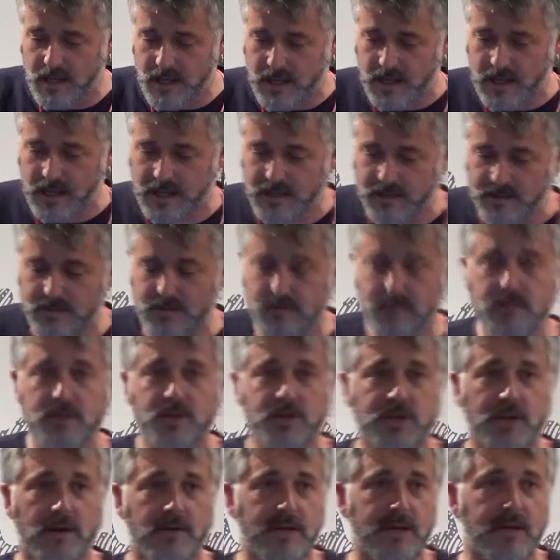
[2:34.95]
and
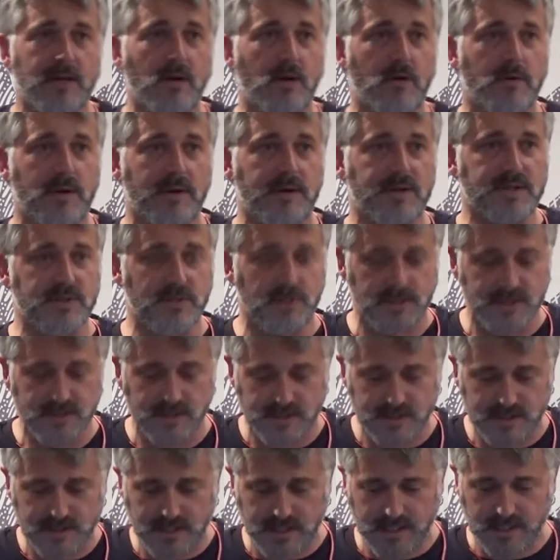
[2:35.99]
sharing our
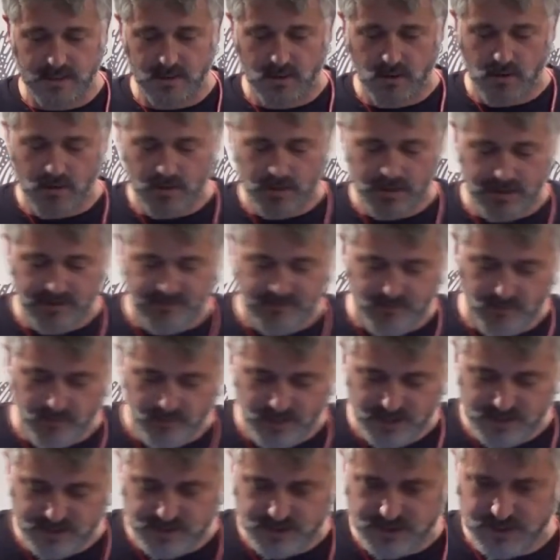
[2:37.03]
resources and our
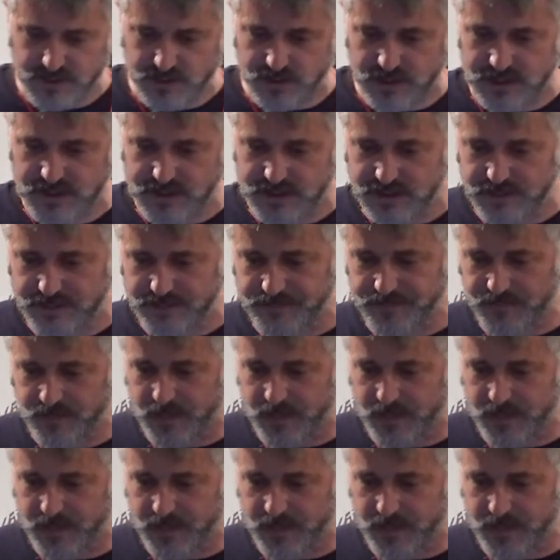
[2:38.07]
information, as you can see.